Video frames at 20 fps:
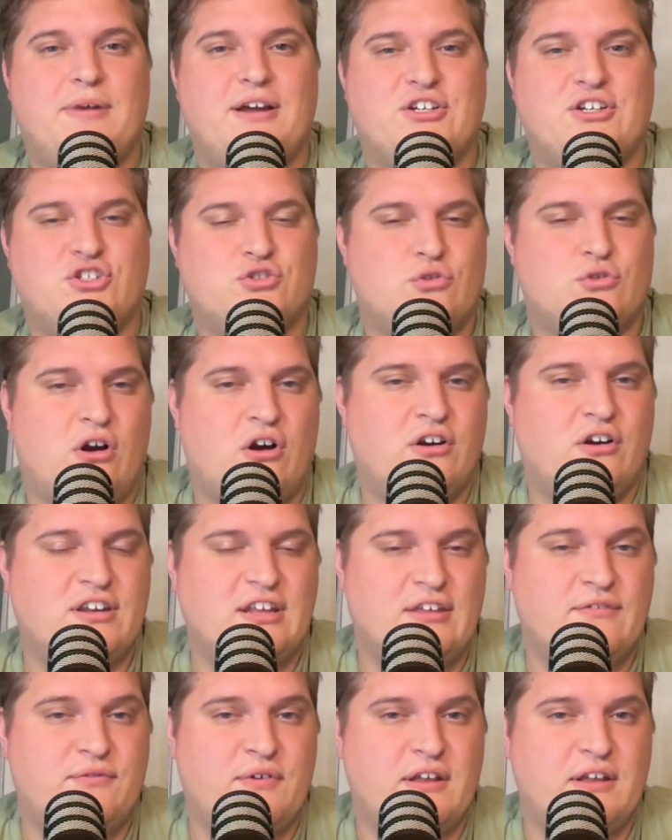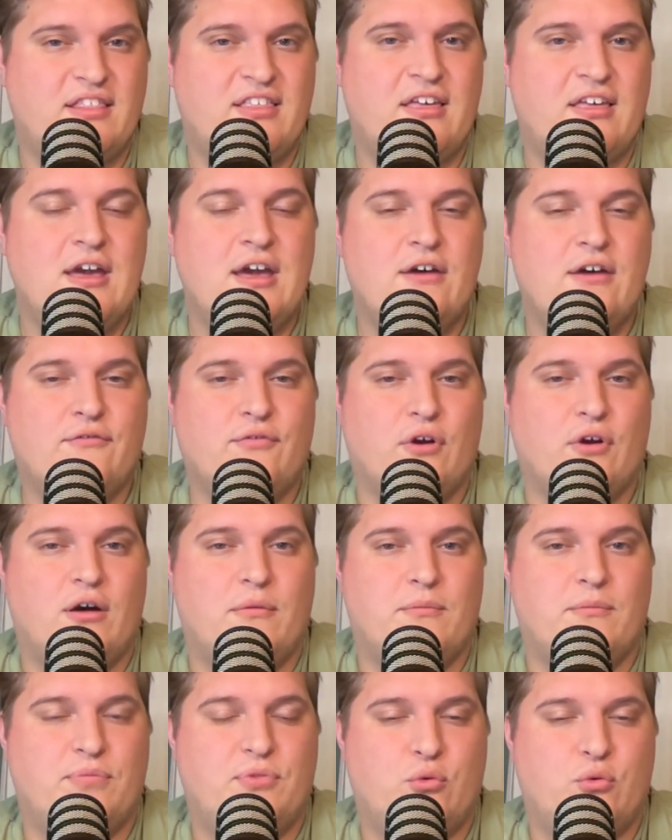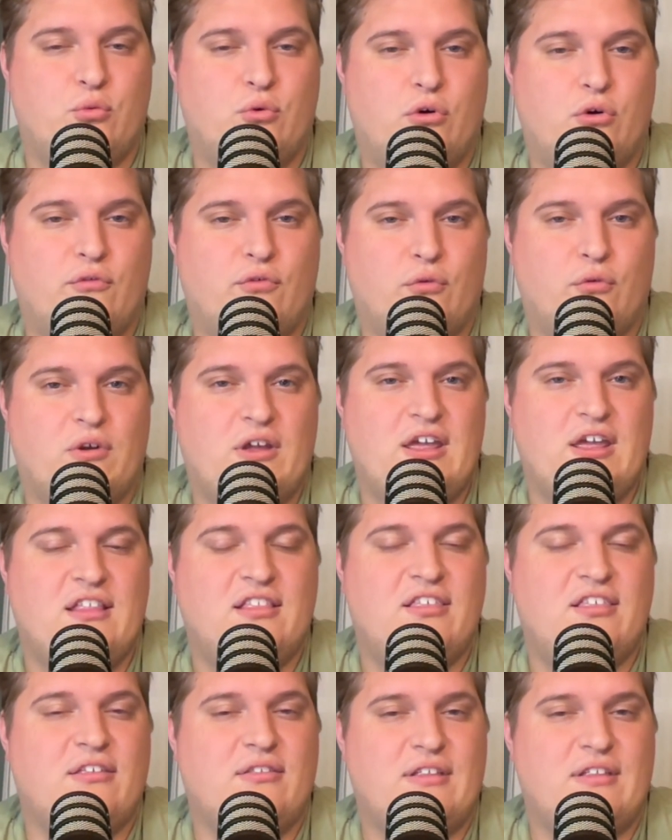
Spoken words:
by strong defense from the Wolverines.